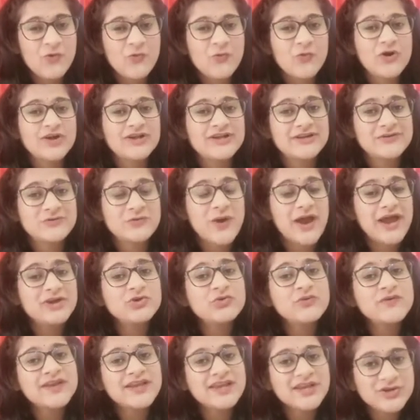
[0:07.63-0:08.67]
What, why
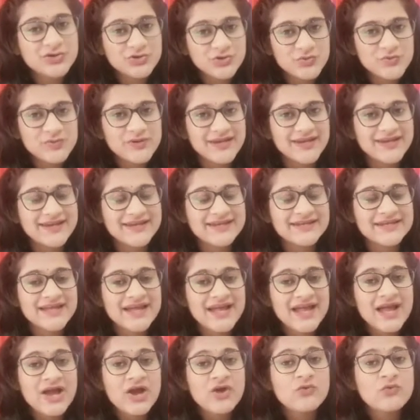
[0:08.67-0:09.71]
do we need to break it?
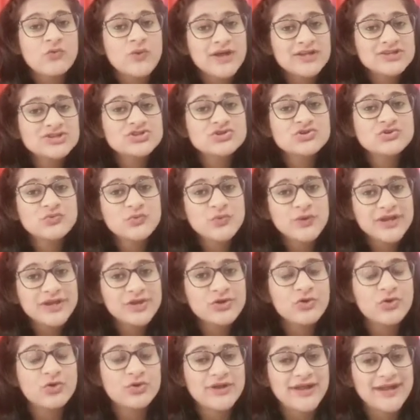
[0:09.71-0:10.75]
When should we
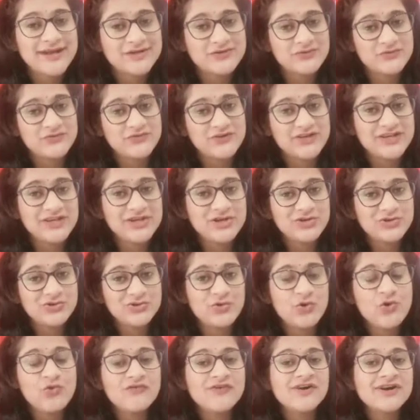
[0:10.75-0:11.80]
know that we need to
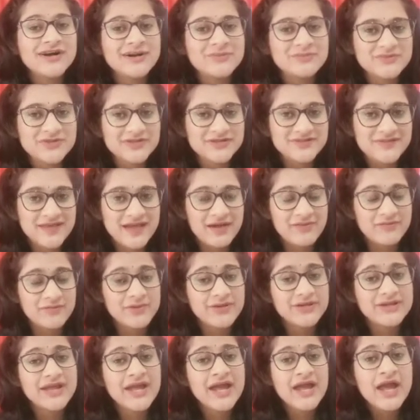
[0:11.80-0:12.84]
overcome this
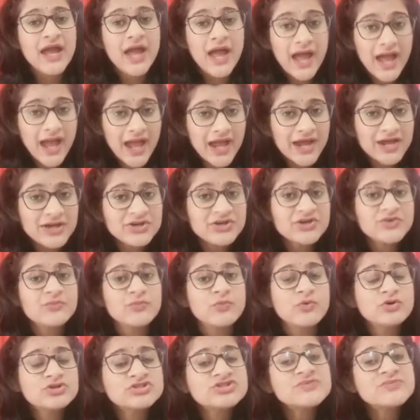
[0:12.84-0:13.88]
habit? And
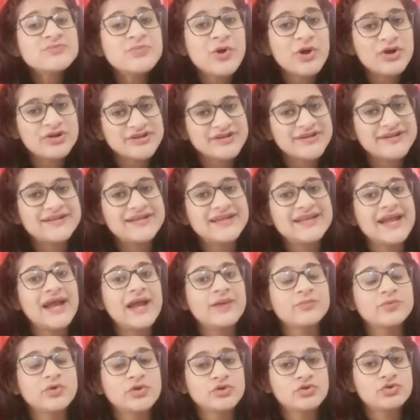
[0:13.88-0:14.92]
most importantly,
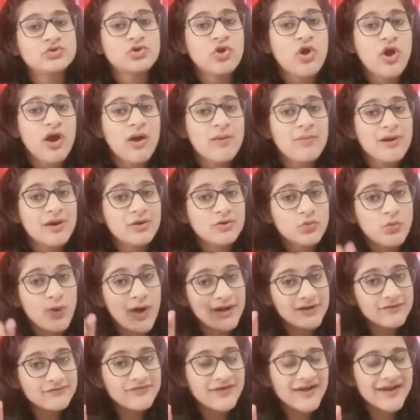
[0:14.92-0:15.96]
I'm going to talk about
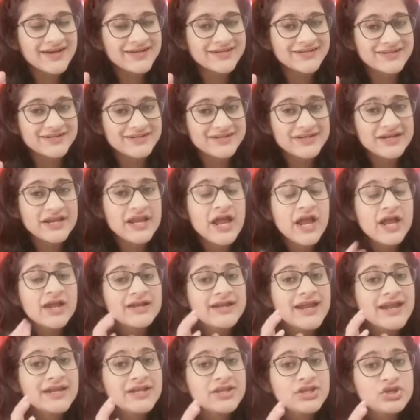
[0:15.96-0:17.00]
one factor
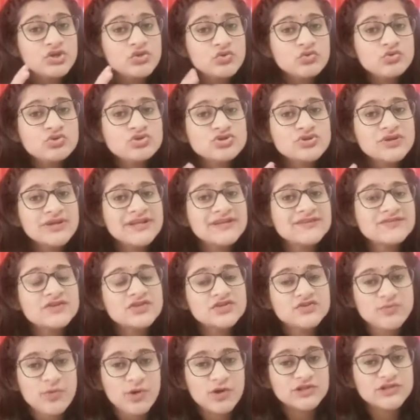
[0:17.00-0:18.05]
that usually is
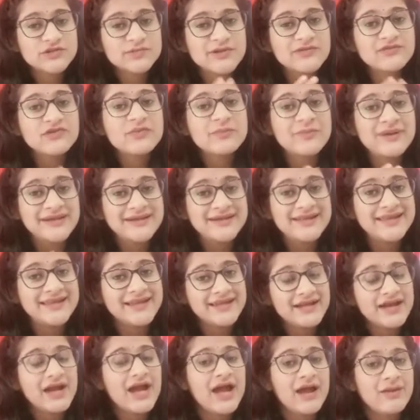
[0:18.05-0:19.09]
responsible for
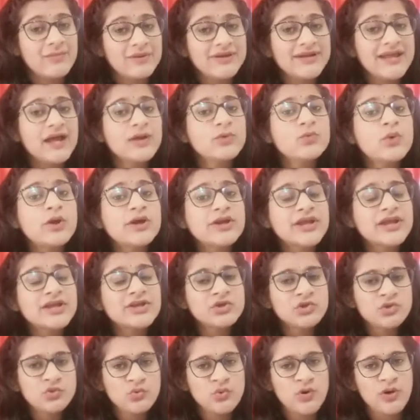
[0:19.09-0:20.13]
maintaining a habit and what can
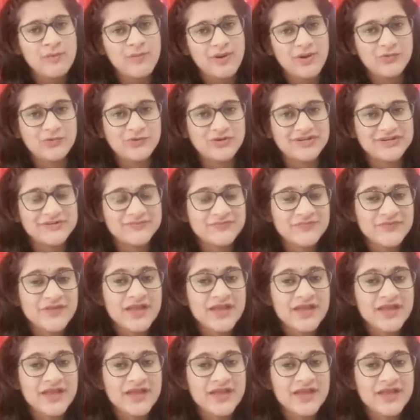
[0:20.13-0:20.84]
you do about it?